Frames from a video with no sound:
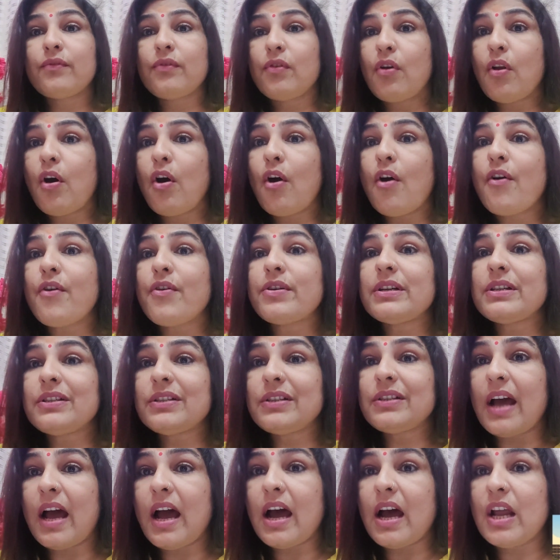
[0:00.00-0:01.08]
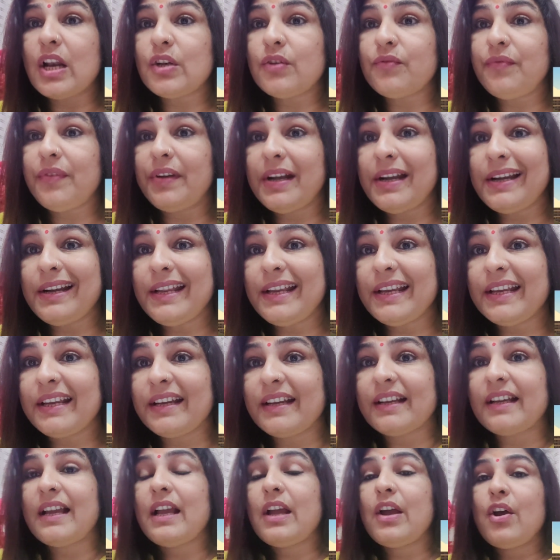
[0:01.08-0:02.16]
long tall
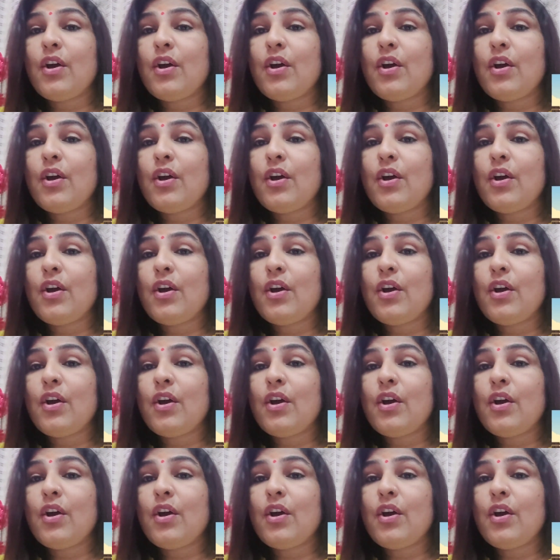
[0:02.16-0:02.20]
building.